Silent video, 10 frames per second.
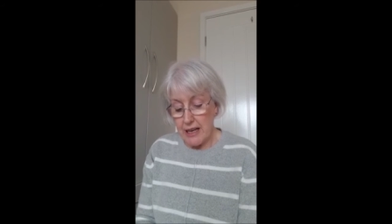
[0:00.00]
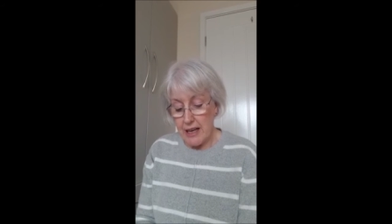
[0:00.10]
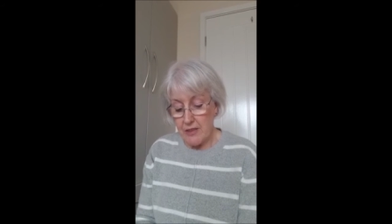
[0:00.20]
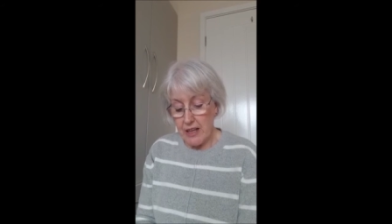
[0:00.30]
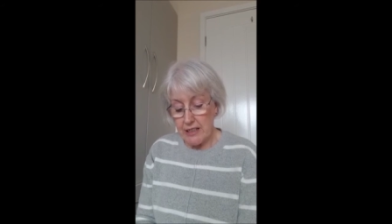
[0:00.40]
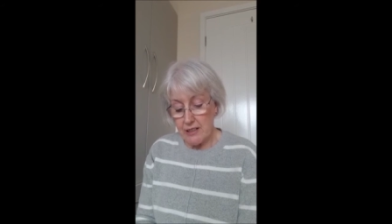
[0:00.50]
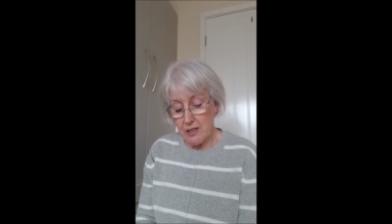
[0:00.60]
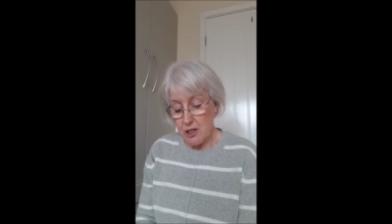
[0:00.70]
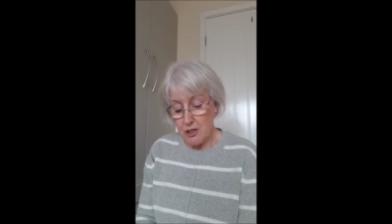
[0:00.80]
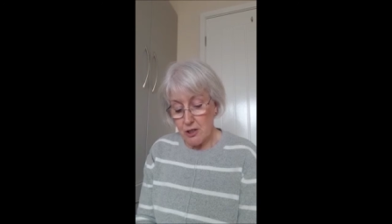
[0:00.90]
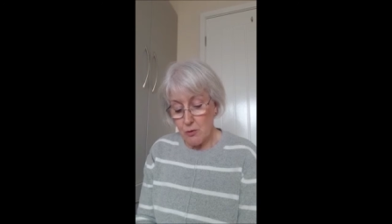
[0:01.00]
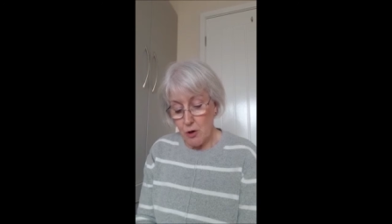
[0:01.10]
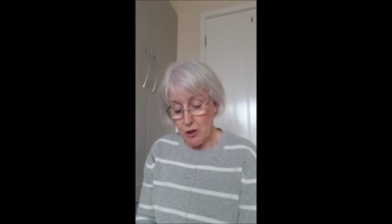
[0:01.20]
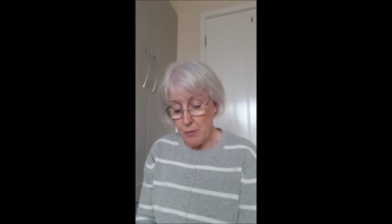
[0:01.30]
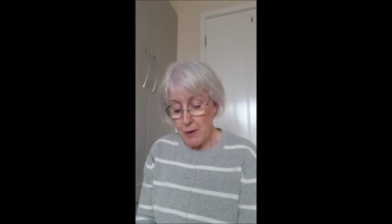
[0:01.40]
and then turned to
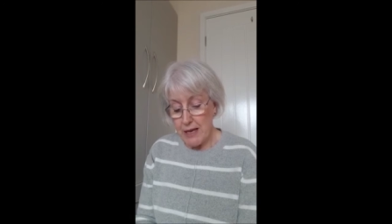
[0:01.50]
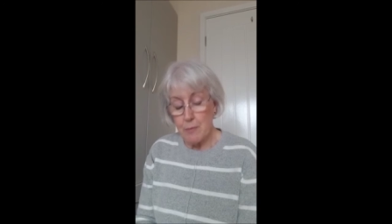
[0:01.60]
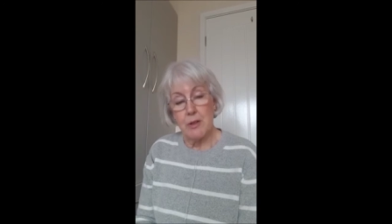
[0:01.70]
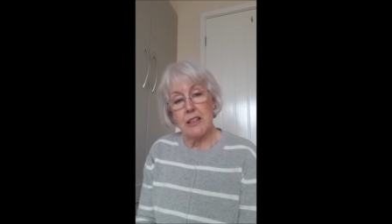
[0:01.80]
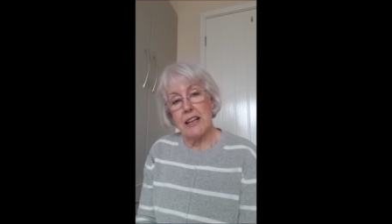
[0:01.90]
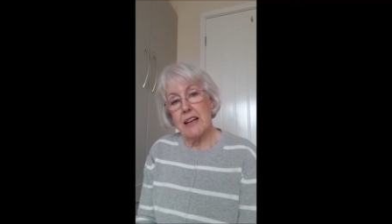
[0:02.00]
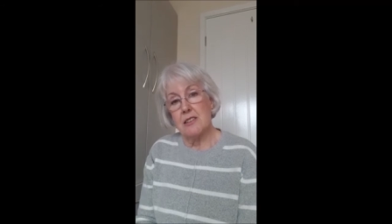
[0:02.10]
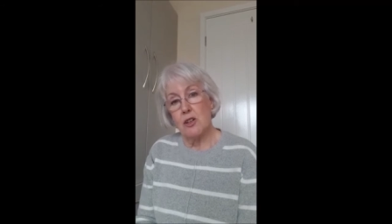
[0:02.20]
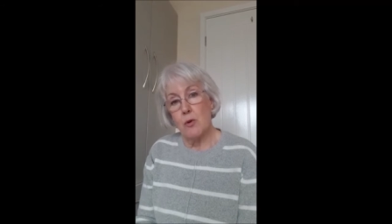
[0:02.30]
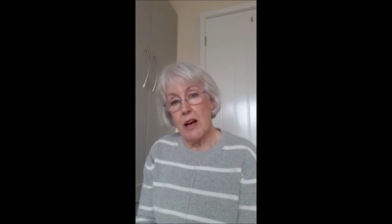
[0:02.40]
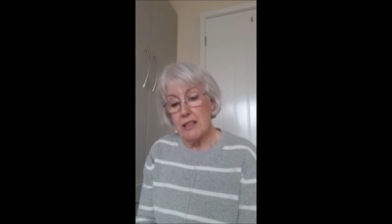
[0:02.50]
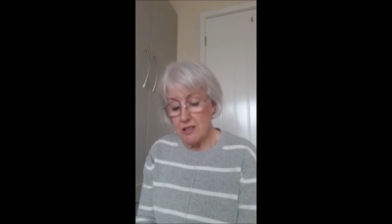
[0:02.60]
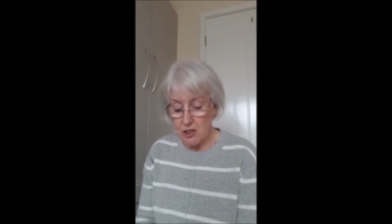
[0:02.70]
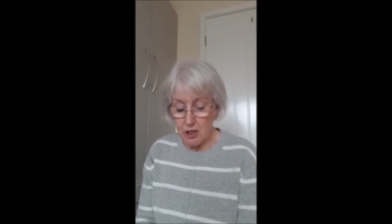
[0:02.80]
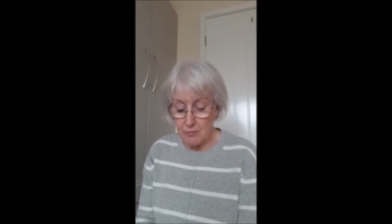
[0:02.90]
all the people and asked a
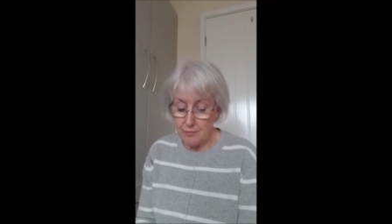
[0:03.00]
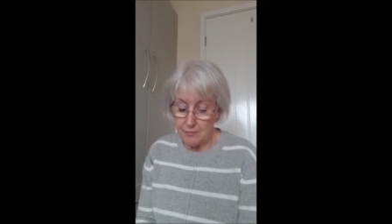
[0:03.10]
question.